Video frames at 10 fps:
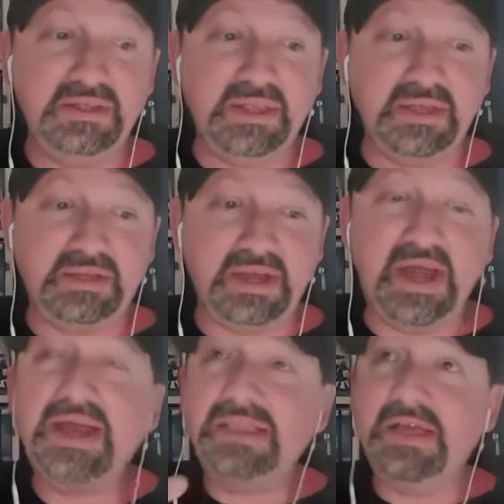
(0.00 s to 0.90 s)
like,
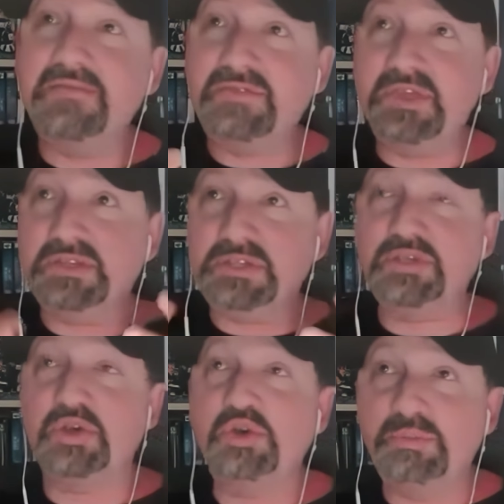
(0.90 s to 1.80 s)
I love this
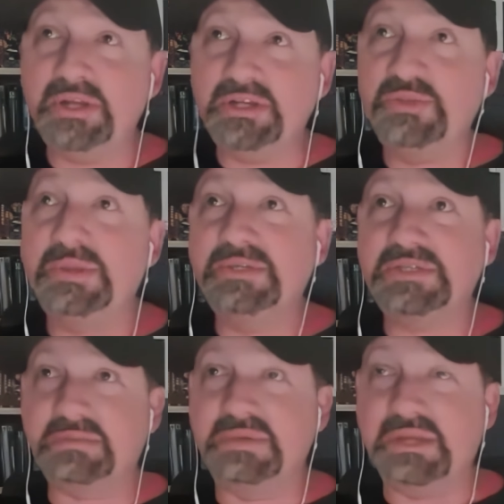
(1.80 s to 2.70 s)
so much, maybe
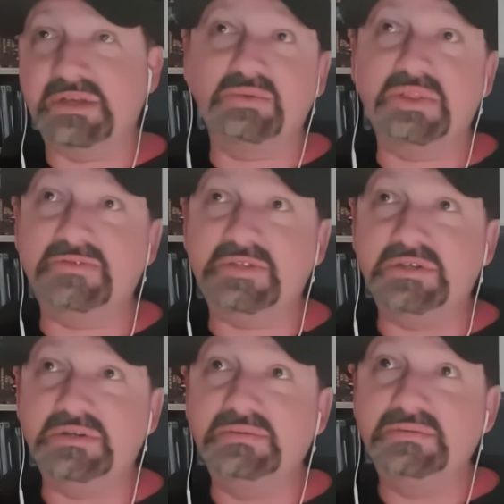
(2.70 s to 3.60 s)
somebody else will love it
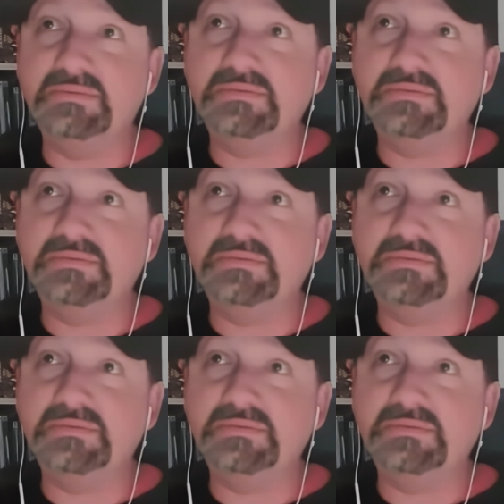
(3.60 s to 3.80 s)
too.